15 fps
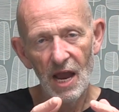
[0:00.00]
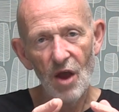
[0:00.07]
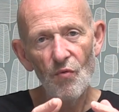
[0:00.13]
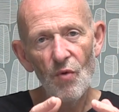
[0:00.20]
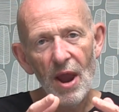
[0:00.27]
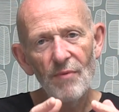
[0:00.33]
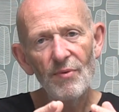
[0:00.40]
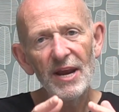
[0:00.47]
And
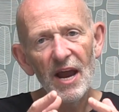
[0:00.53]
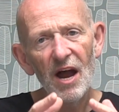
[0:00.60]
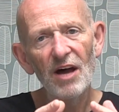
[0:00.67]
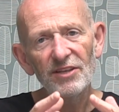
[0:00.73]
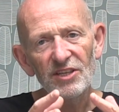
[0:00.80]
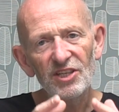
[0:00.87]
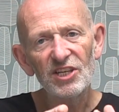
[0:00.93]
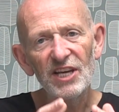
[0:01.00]
where we
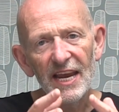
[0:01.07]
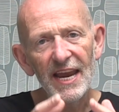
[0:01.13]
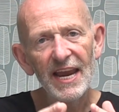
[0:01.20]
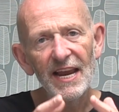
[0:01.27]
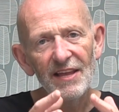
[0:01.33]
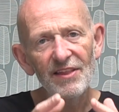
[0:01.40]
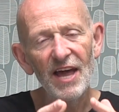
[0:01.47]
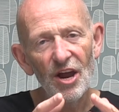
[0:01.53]
are
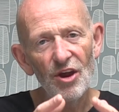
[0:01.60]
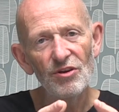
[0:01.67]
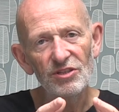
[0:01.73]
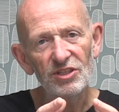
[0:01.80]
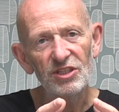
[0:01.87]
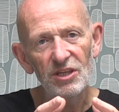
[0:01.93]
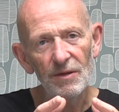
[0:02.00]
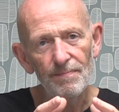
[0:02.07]
seeing
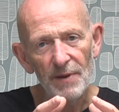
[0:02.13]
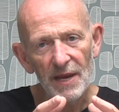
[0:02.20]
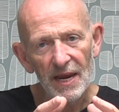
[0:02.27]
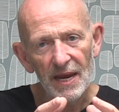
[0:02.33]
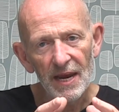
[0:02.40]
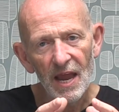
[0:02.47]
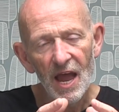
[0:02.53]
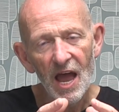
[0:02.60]
those to
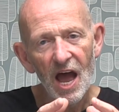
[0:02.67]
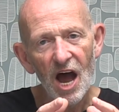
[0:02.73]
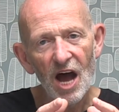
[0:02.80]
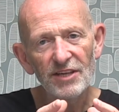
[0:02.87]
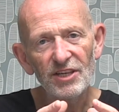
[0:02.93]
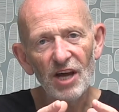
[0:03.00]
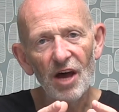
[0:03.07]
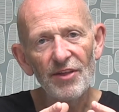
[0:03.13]
be
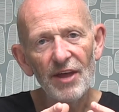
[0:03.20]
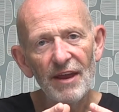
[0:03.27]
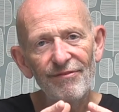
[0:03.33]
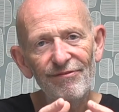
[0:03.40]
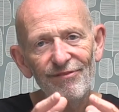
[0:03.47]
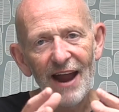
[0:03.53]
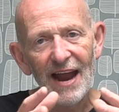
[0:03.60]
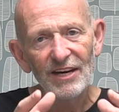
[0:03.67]
as, are they
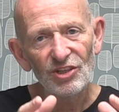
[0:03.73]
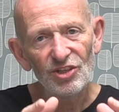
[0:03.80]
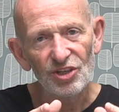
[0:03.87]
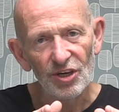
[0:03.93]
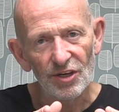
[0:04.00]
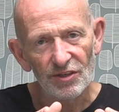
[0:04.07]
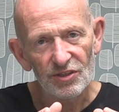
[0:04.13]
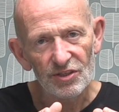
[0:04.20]

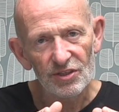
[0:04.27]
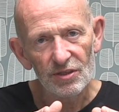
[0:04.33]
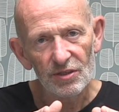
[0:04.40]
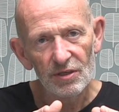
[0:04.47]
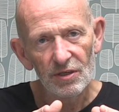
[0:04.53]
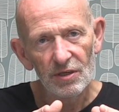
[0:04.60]
fractures